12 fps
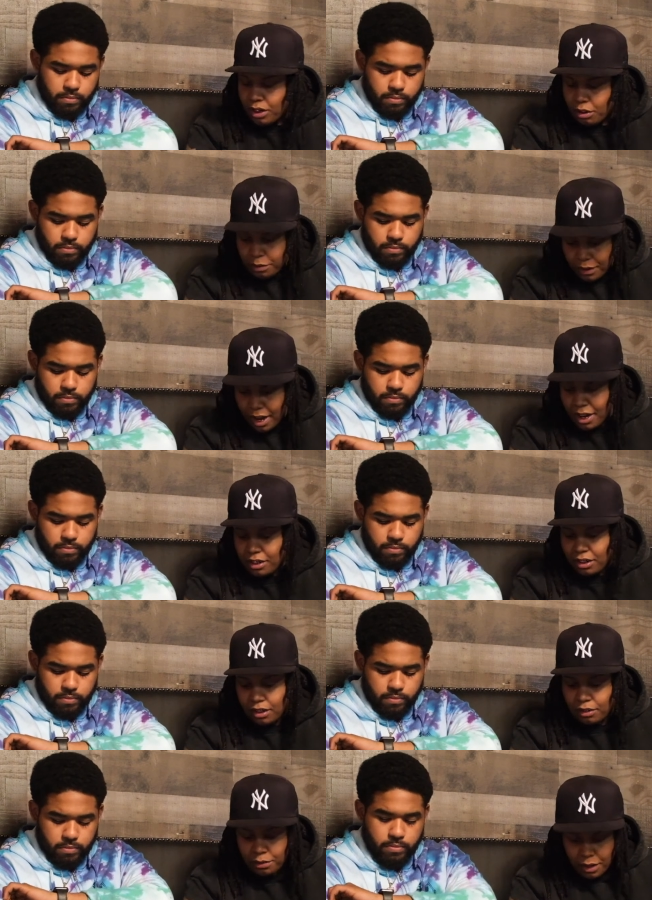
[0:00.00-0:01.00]
Speaker 1: the fashion, the
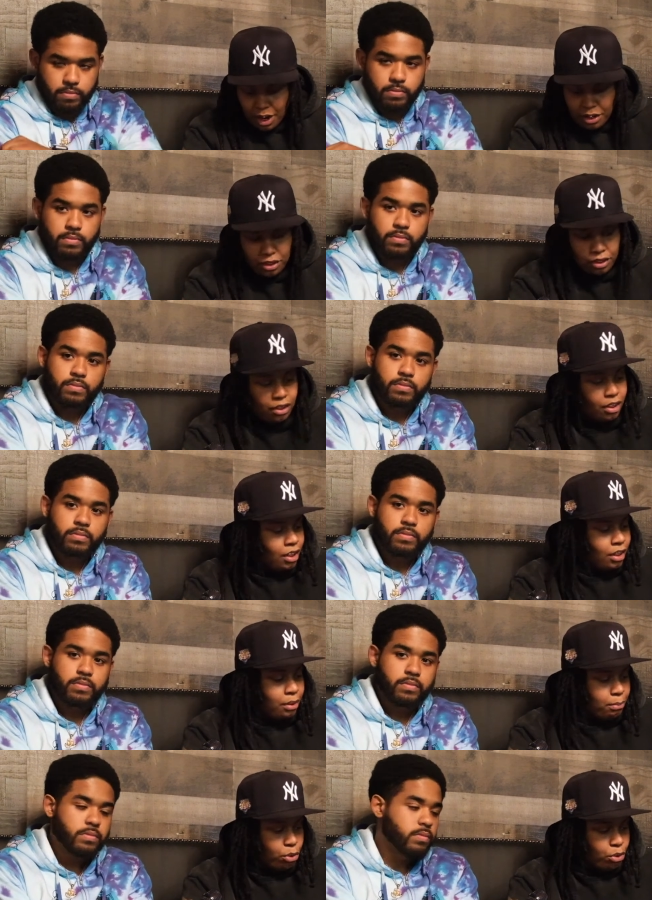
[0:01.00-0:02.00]
fashion
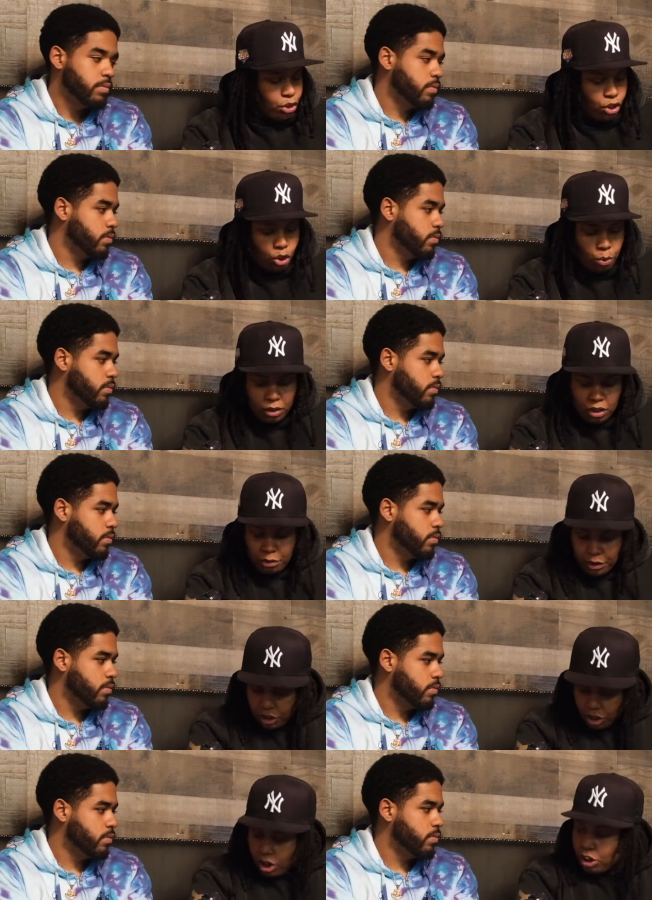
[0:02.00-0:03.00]
music go with the
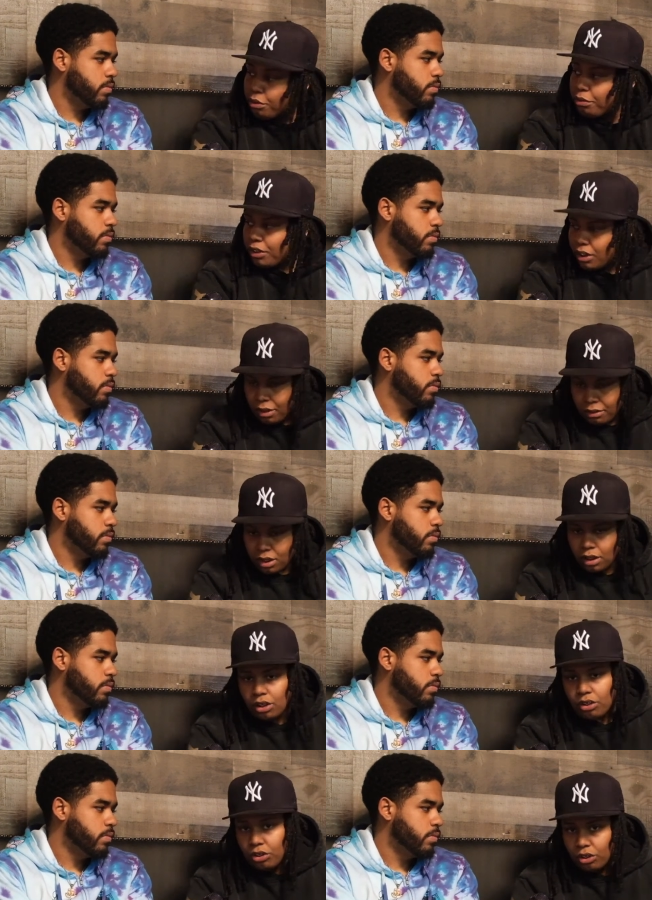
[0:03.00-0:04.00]
photography and everything
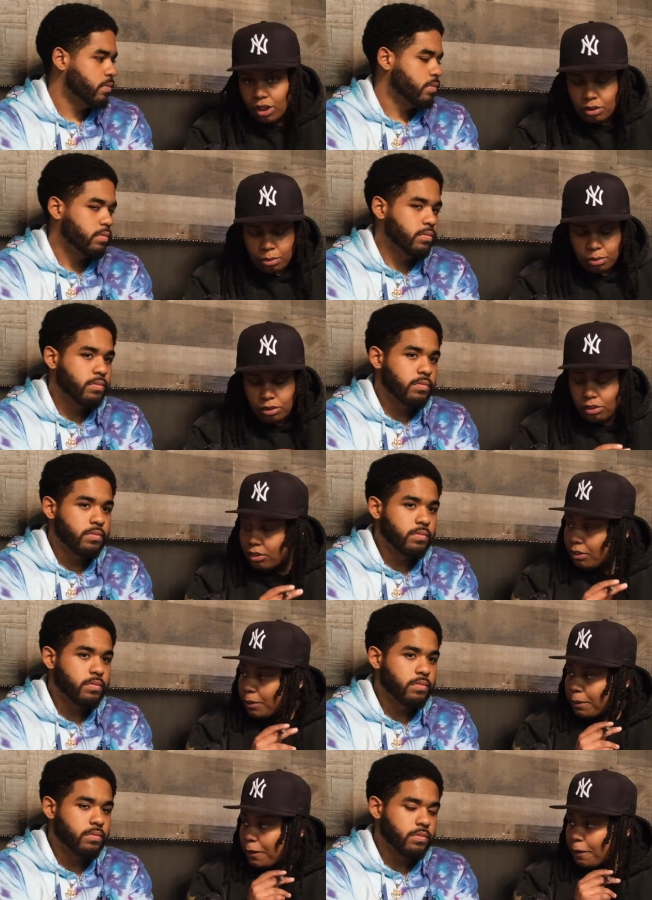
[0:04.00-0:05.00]
else. So that's what we want.
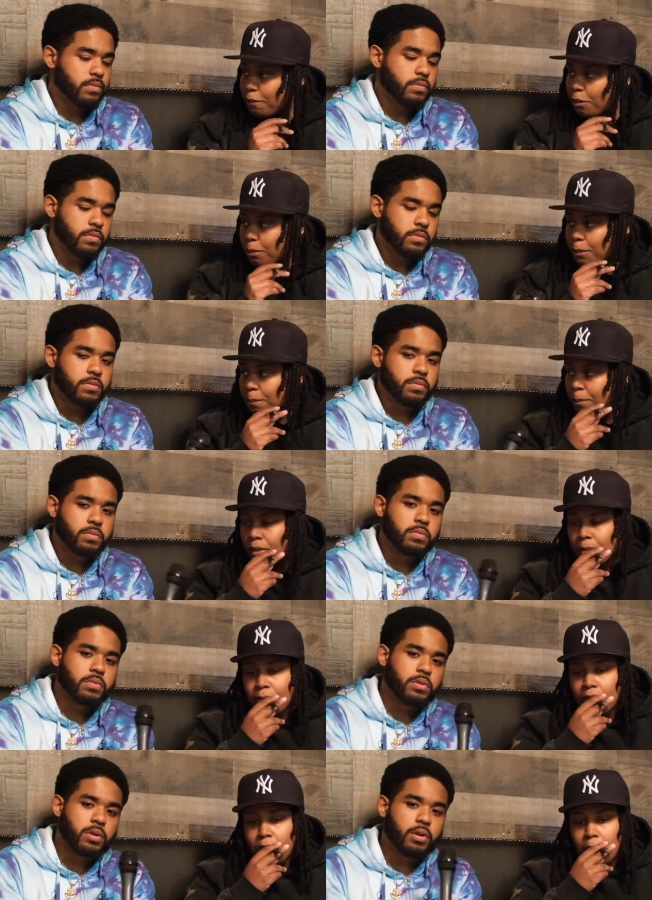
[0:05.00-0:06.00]

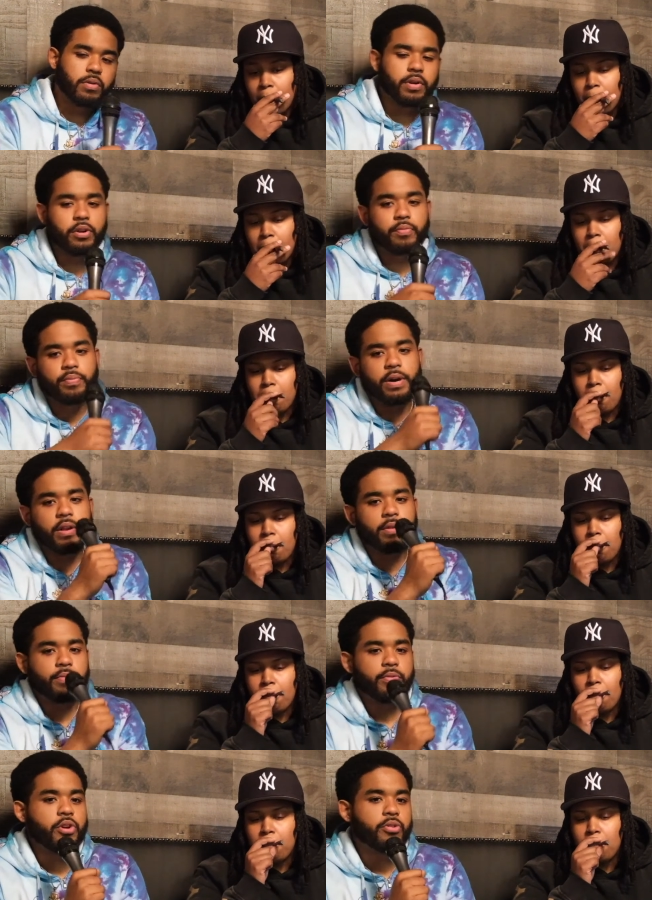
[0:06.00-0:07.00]
Speaker 2: All right, no
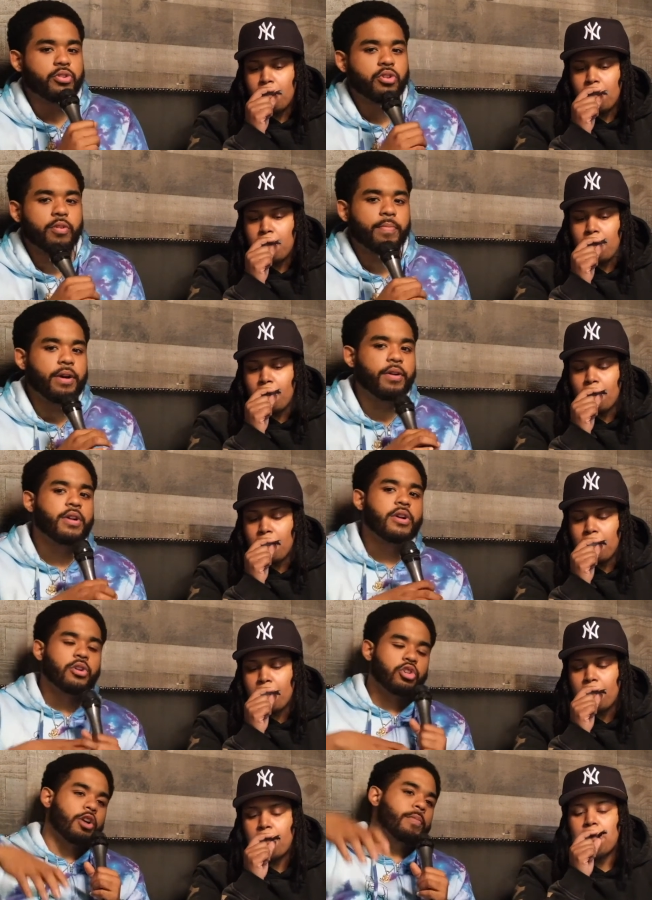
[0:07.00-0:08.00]
problem. Yo, talk about
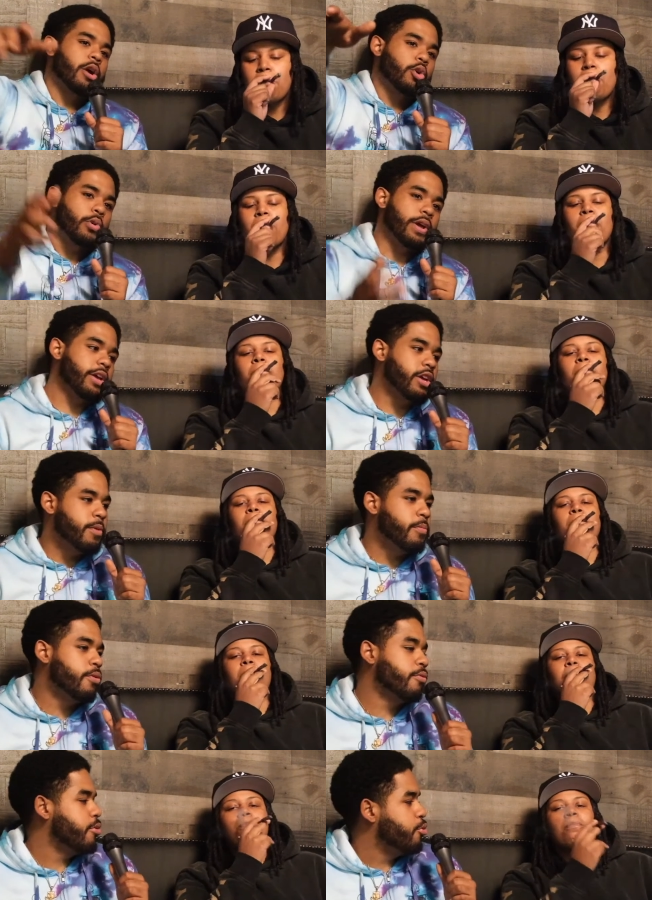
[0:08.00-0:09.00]
talk about Quentin
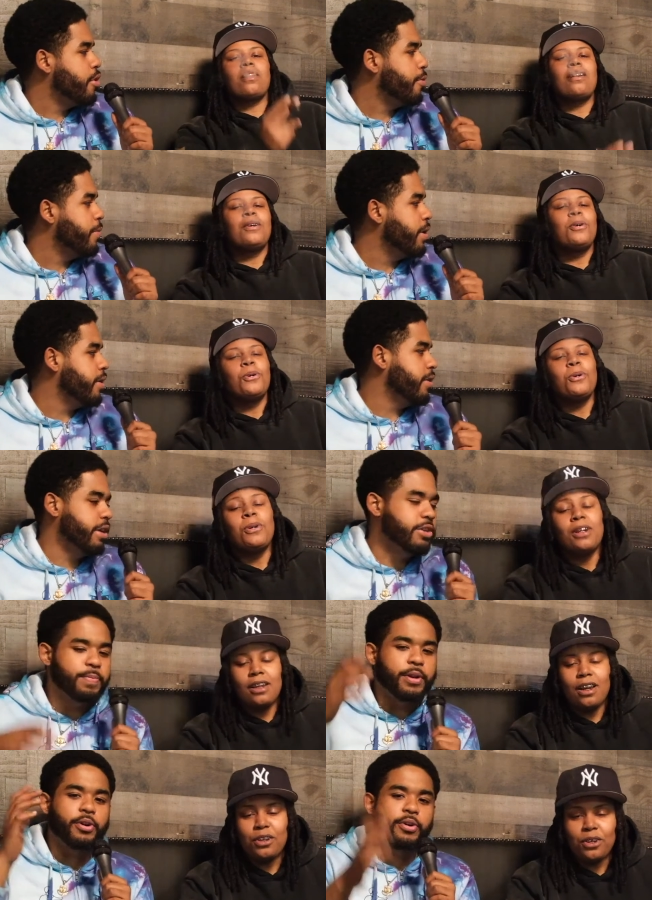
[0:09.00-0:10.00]
Gilmore real quick, man. He's
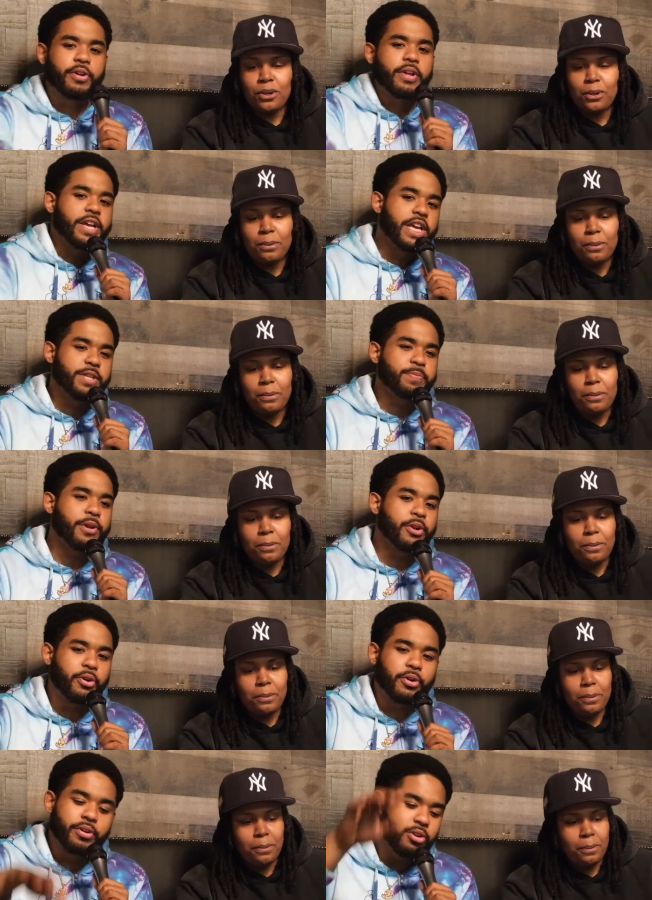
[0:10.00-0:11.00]
been on he's been
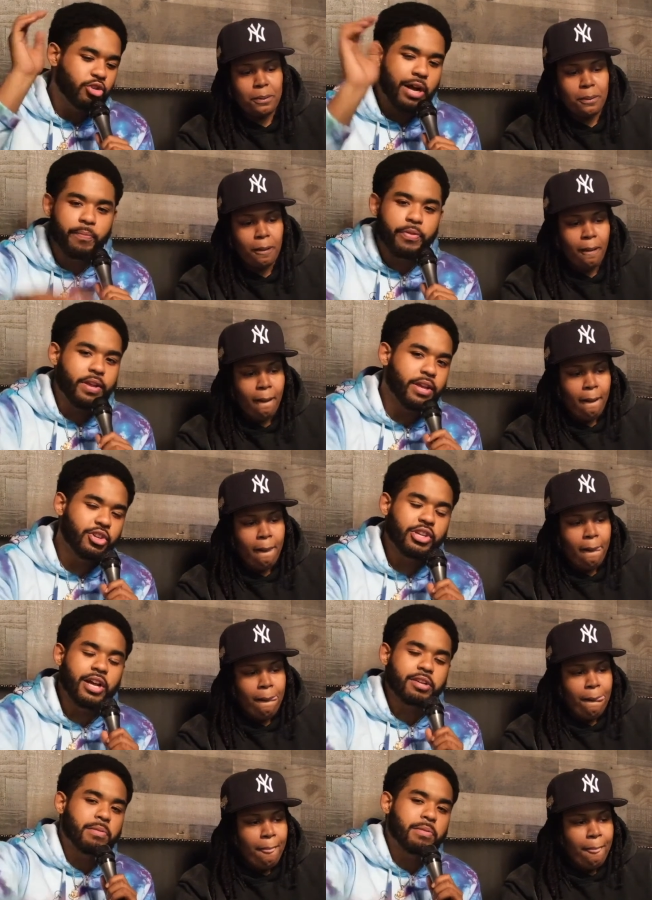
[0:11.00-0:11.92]
on drop the heat. Shout out